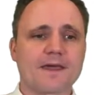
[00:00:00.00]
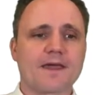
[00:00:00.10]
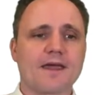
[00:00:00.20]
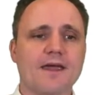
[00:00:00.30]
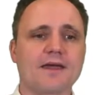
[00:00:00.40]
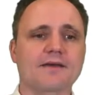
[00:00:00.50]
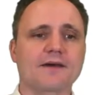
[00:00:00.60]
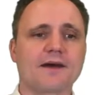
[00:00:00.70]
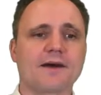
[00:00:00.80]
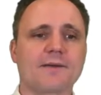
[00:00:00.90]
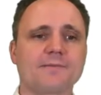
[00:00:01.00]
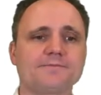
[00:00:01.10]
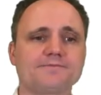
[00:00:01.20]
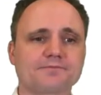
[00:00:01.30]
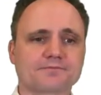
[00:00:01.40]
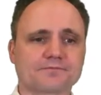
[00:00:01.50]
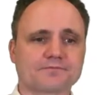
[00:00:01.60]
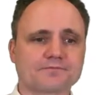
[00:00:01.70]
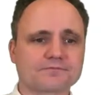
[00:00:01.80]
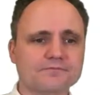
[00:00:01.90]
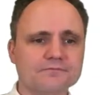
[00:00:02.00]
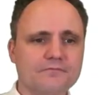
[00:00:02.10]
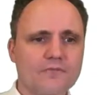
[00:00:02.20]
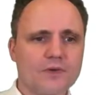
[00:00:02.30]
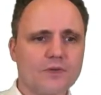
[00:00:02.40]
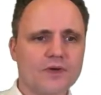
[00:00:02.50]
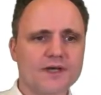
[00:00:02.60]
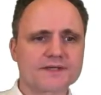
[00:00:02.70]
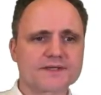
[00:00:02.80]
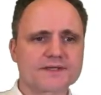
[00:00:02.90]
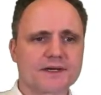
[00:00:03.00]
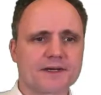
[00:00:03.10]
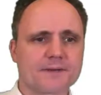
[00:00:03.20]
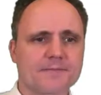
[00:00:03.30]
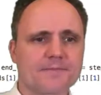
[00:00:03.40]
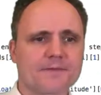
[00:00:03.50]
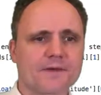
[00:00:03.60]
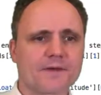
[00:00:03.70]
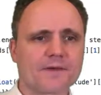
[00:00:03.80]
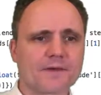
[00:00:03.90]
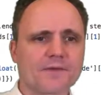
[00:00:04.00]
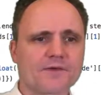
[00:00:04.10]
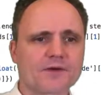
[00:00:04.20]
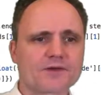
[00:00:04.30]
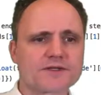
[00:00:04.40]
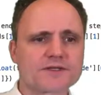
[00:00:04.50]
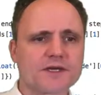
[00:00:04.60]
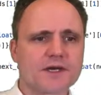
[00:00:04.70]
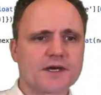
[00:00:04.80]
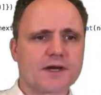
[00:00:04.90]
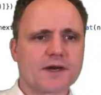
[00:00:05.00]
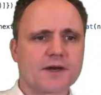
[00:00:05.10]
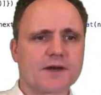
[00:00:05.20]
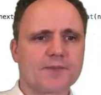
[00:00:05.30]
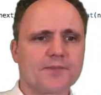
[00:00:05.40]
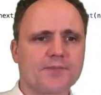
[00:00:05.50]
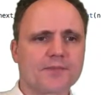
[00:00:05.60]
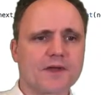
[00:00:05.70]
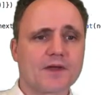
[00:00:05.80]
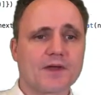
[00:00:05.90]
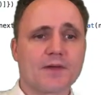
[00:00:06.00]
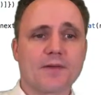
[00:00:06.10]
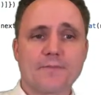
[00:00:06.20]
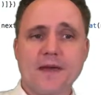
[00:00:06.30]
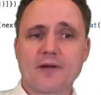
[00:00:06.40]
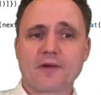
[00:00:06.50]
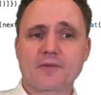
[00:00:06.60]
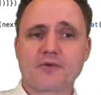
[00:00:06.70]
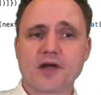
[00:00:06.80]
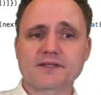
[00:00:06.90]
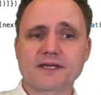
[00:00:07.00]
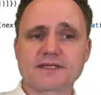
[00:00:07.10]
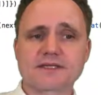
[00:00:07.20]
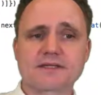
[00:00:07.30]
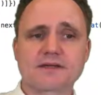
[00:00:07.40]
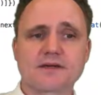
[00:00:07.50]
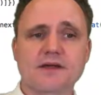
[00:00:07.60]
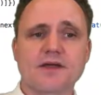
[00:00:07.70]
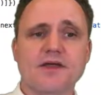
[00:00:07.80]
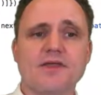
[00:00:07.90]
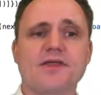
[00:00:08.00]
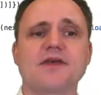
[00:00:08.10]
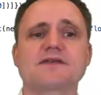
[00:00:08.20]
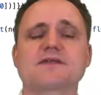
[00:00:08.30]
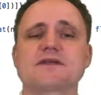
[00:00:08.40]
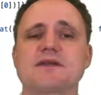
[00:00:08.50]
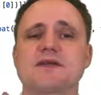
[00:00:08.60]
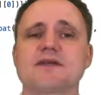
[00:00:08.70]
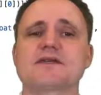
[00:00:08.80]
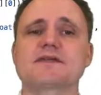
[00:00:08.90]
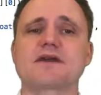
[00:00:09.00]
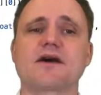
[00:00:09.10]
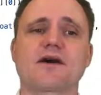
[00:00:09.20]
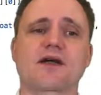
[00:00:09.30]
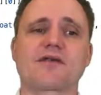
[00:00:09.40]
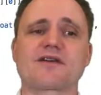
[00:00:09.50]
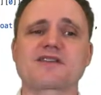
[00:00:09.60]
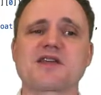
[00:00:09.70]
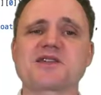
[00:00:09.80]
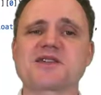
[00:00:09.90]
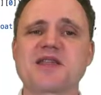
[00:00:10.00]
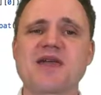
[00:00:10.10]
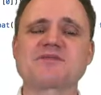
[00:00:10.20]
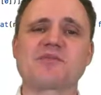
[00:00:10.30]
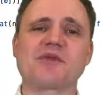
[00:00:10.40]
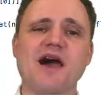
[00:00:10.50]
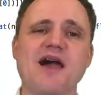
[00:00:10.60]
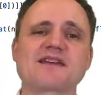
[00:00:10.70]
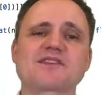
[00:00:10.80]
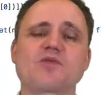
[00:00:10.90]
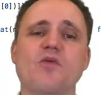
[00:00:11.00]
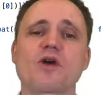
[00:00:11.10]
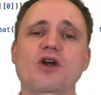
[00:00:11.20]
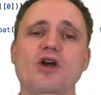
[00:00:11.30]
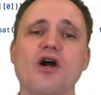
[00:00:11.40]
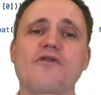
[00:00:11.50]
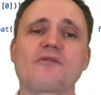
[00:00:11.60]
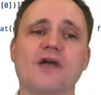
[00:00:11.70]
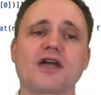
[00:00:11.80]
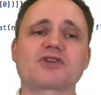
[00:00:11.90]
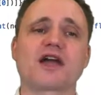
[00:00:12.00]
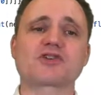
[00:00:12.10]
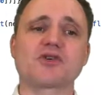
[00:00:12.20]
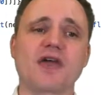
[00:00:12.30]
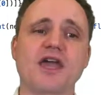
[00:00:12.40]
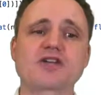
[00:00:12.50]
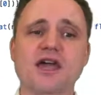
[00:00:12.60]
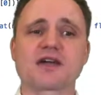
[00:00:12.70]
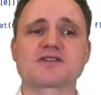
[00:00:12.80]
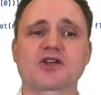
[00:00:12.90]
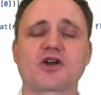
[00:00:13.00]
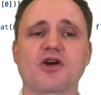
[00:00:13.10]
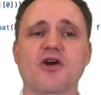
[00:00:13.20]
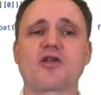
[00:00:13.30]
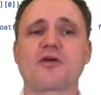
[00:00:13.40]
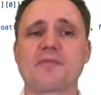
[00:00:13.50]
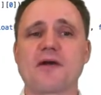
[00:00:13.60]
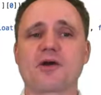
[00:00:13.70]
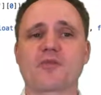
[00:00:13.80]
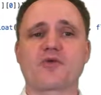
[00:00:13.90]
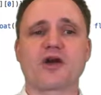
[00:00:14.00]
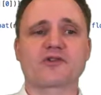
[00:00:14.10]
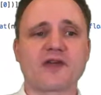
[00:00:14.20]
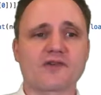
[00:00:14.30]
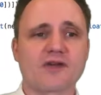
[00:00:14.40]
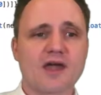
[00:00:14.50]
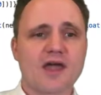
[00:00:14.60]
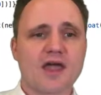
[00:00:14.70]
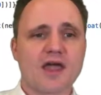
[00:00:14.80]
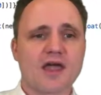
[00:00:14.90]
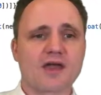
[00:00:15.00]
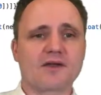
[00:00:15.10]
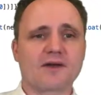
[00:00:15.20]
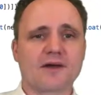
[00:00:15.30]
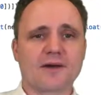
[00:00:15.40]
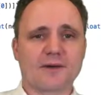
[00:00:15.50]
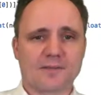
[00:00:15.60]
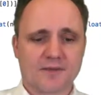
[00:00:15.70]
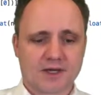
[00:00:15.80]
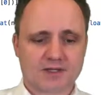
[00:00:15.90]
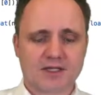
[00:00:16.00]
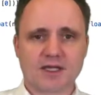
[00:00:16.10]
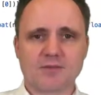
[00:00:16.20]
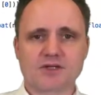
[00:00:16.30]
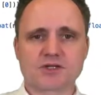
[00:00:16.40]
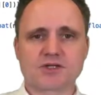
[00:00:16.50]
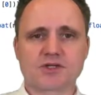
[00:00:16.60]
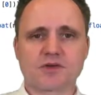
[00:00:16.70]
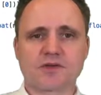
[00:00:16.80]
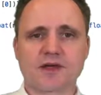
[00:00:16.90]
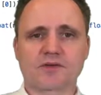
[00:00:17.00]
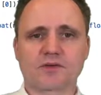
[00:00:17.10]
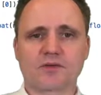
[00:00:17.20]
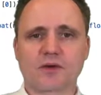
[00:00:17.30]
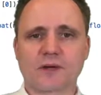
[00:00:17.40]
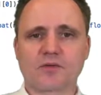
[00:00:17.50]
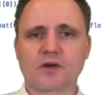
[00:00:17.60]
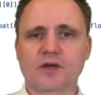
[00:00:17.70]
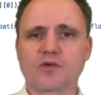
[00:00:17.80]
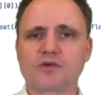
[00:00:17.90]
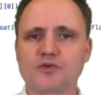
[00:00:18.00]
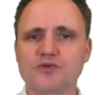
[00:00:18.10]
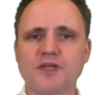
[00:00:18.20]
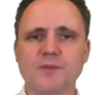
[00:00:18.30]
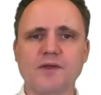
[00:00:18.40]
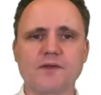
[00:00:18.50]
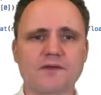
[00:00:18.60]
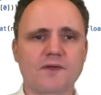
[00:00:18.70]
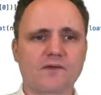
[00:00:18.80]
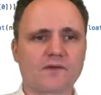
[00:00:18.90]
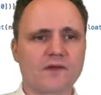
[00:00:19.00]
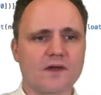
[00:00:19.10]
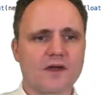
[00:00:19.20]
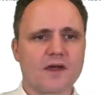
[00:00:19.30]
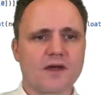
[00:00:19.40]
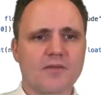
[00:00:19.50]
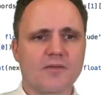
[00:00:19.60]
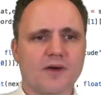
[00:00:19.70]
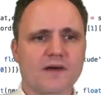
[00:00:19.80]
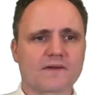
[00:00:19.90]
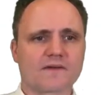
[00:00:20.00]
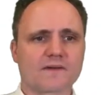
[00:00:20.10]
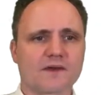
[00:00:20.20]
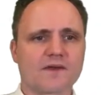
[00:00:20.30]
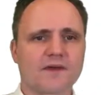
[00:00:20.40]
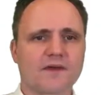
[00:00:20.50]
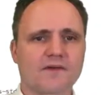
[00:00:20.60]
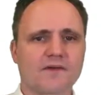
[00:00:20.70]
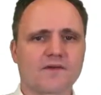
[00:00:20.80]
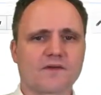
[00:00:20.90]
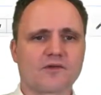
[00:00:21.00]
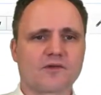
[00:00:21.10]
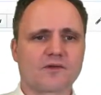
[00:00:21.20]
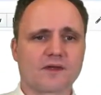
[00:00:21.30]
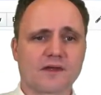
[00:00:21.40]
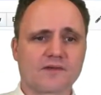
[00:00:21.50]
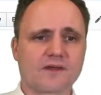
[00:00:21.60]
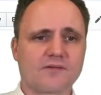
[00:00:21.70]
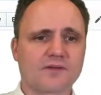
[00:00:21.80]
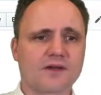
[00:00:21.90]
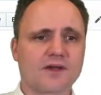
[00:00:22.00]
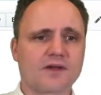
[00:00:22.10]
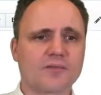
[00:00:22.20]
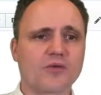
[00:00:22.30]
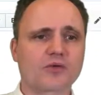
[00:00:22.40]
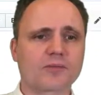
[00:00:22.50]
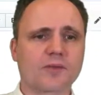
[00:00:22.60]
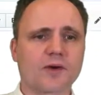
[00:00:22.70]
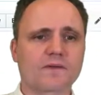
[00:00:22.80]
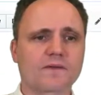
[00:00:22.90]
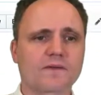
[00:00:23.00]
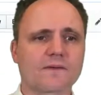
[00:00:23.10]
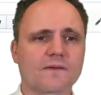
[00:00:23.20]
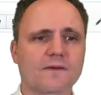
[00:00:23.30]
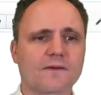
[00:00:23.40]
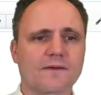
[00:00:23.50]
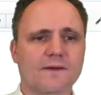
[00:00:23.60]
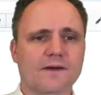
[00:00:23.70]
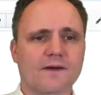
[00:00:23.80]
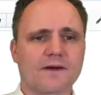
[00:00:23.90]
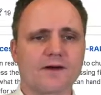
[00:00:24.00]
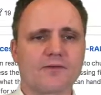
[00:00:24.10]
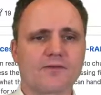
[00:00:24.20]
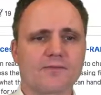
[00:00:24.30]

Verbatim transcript: And what else is of interest? Background process. This is kind of, as it names applies, it's what we're going to call from Ajax. So Ajax is going to call background process. And actually, let me just show that to you. I don't want to go too deep into this, but I think it's interesting. That's definitely an important part of,